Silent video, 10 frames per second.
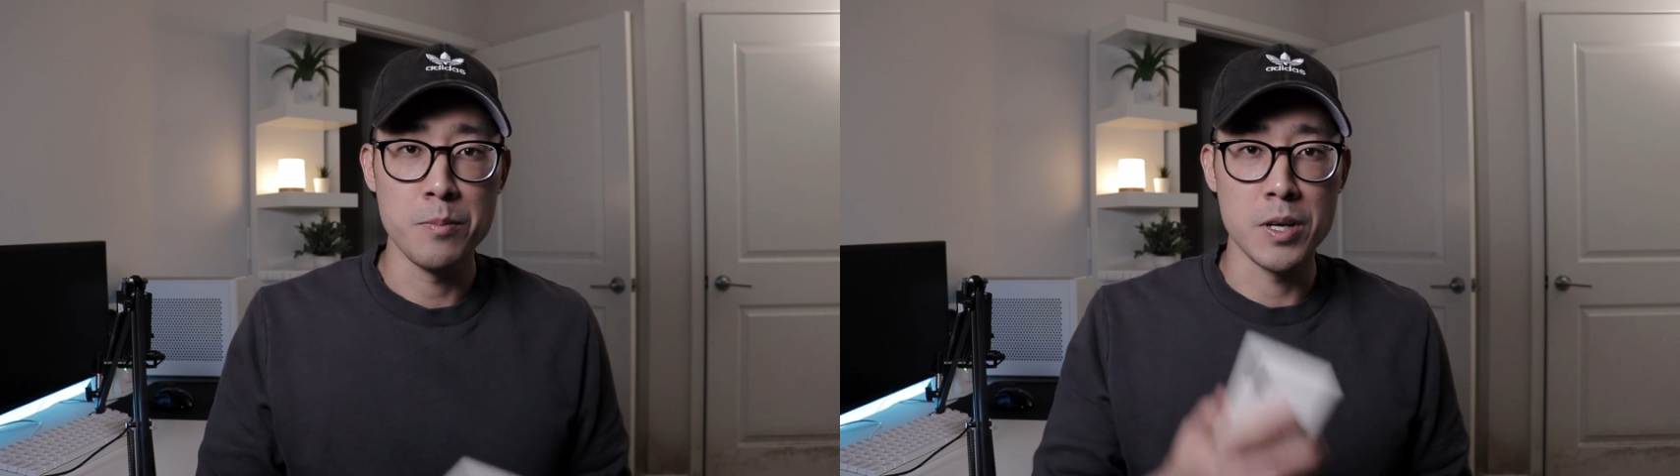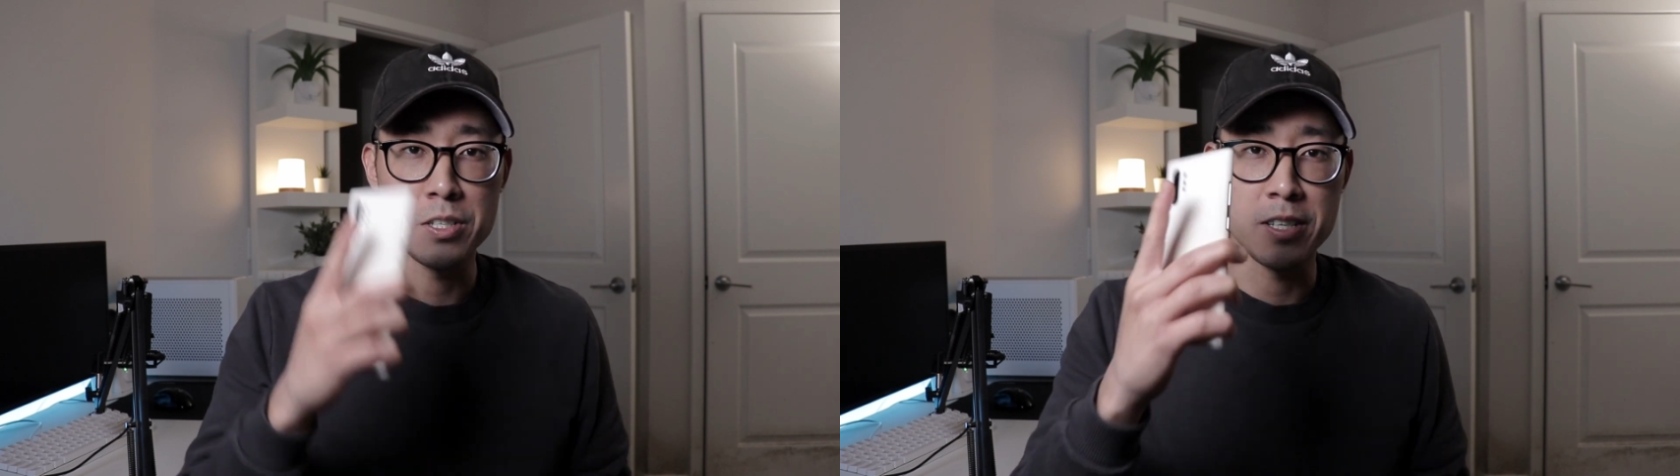
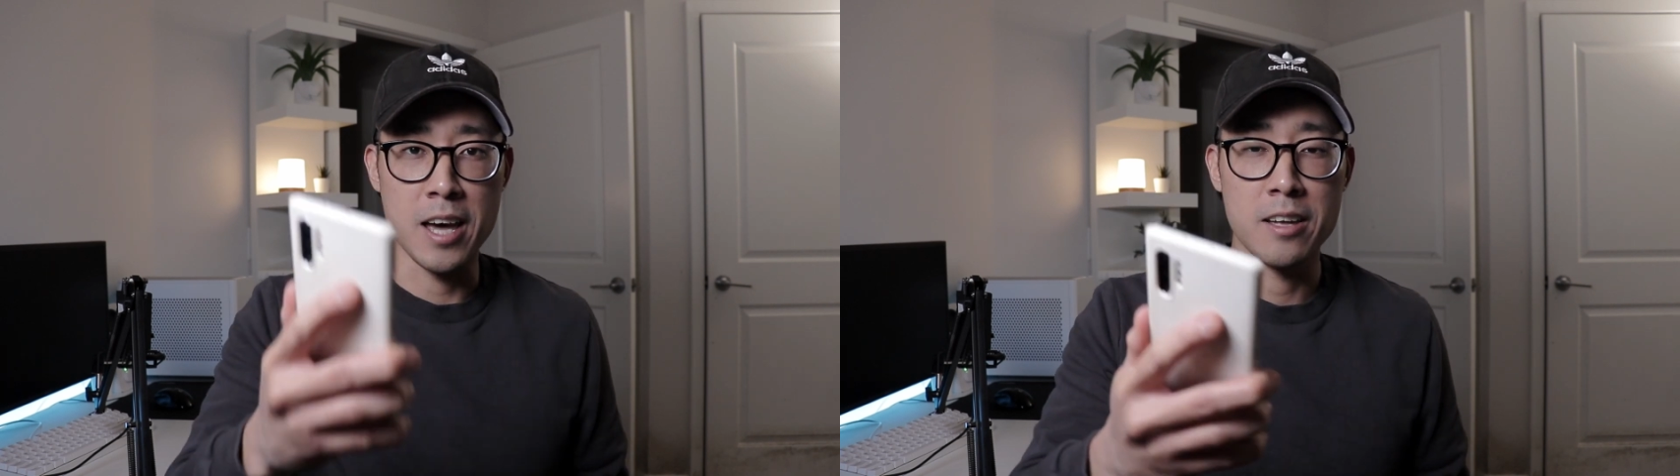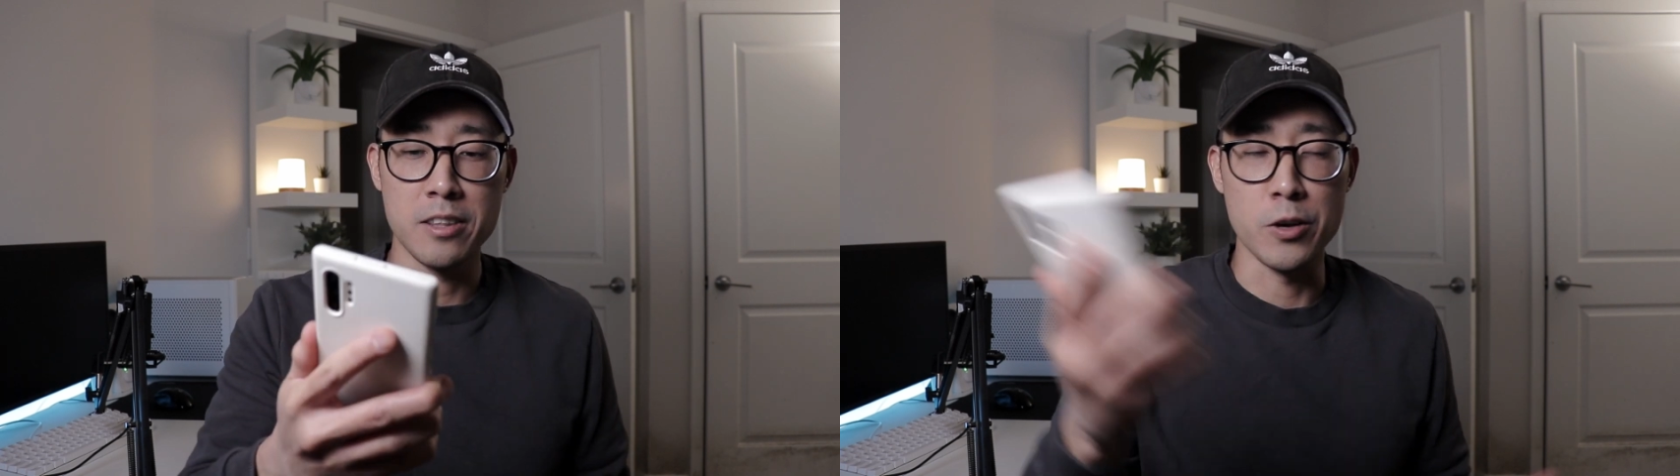But
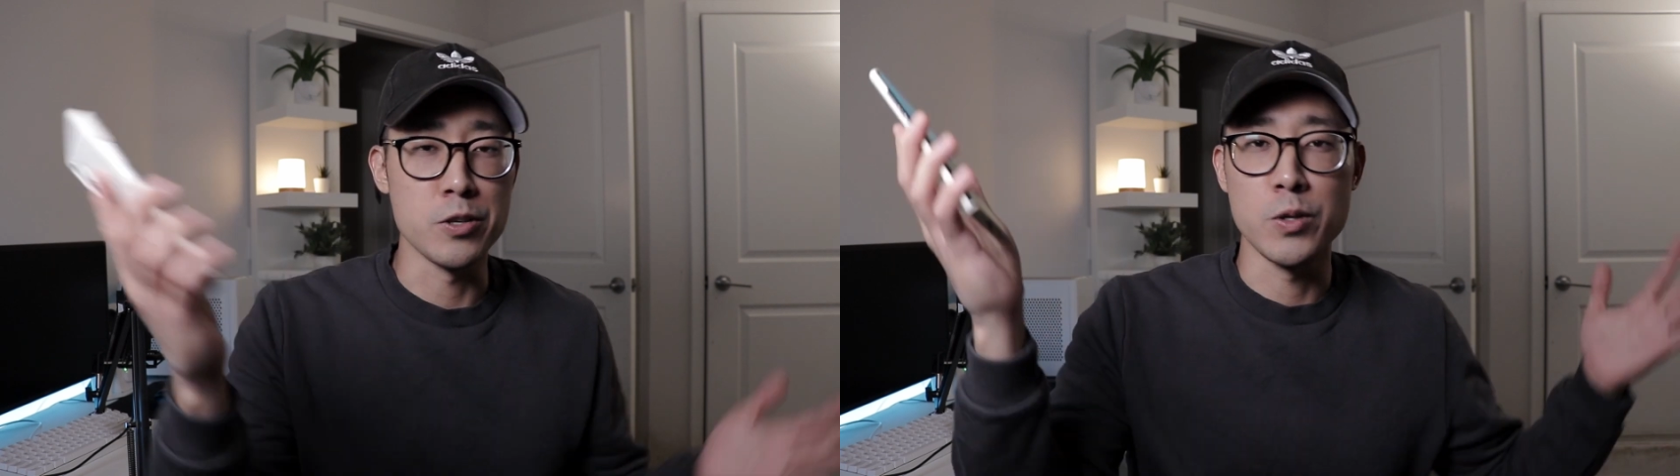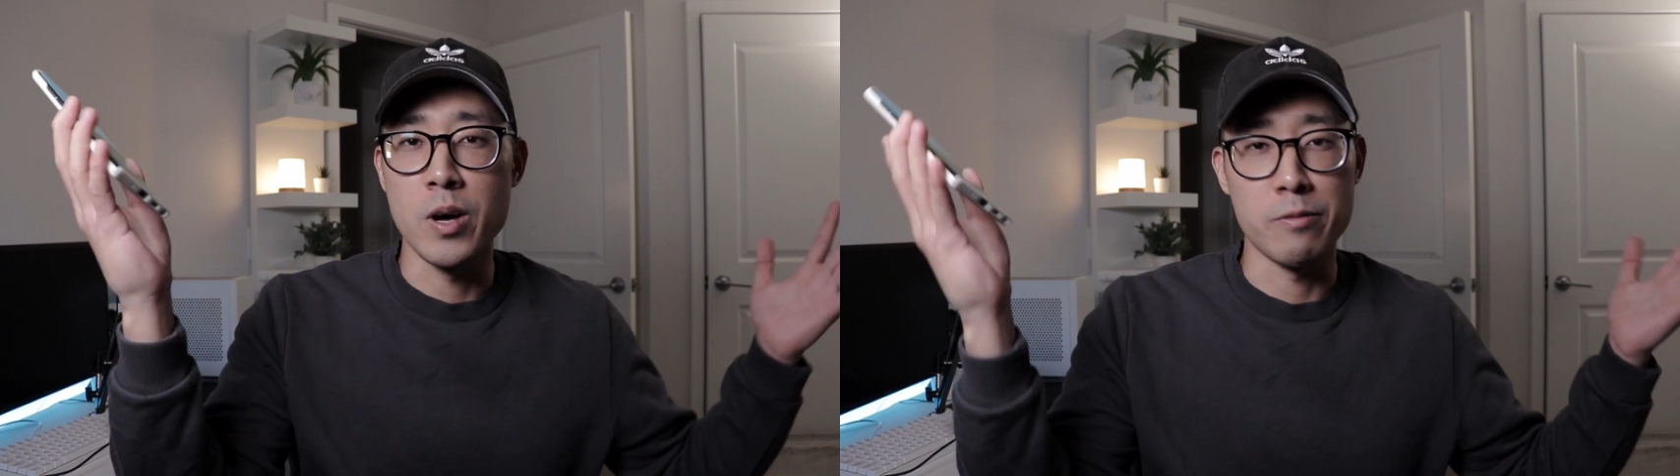yeah, there
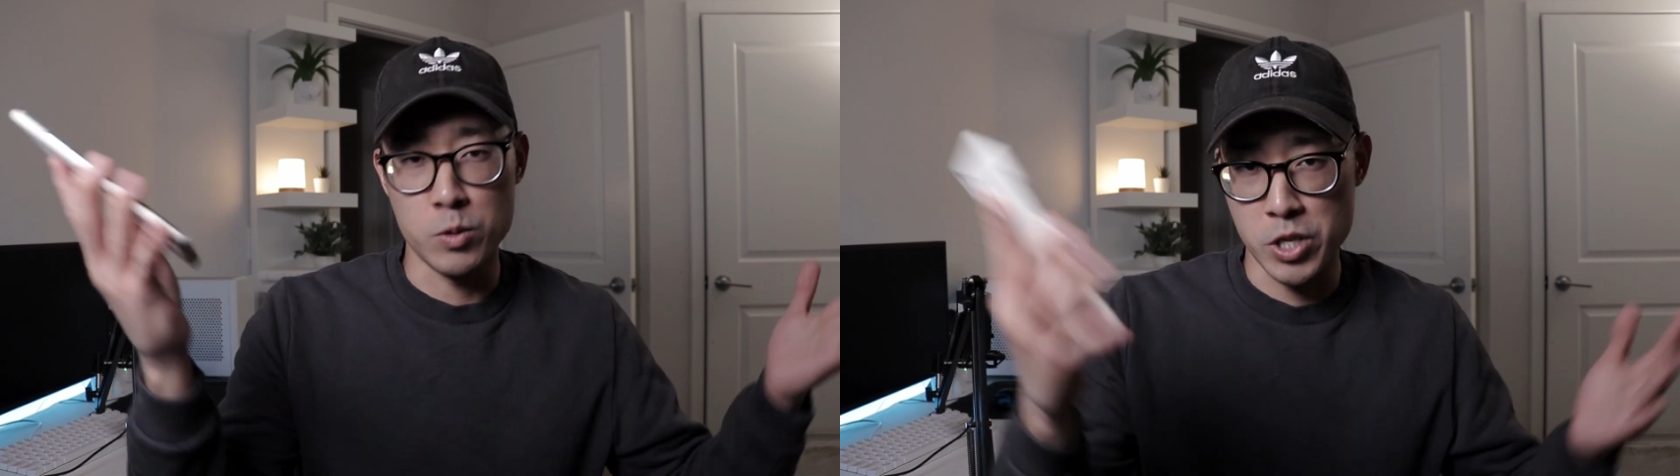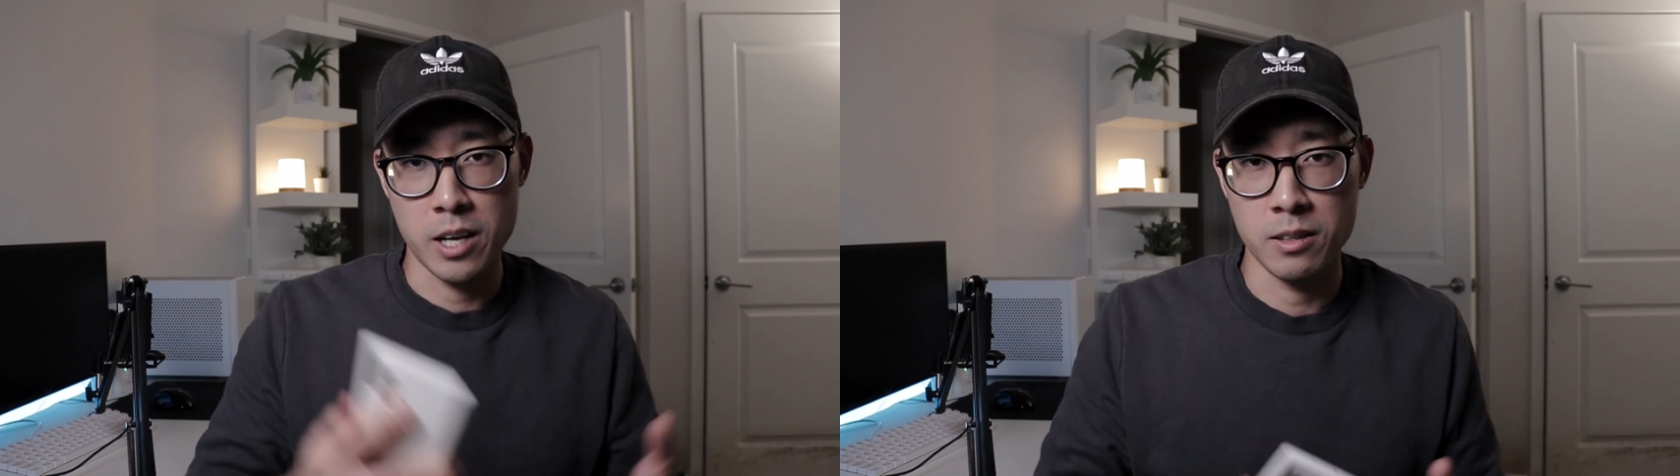is no
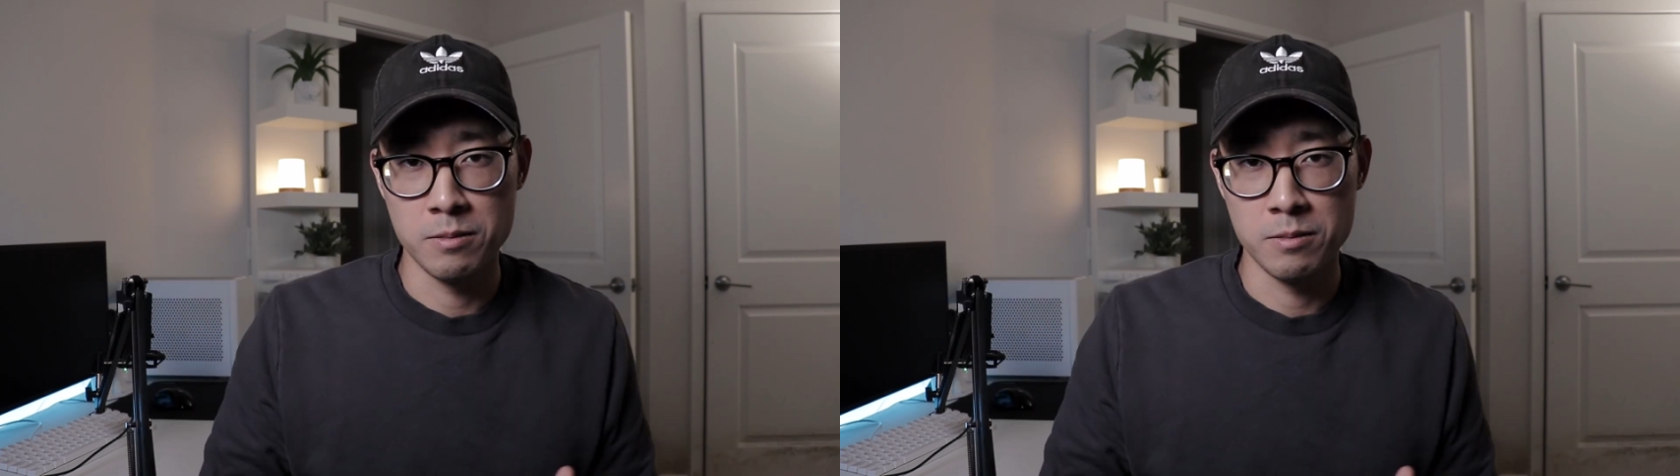headphone jack.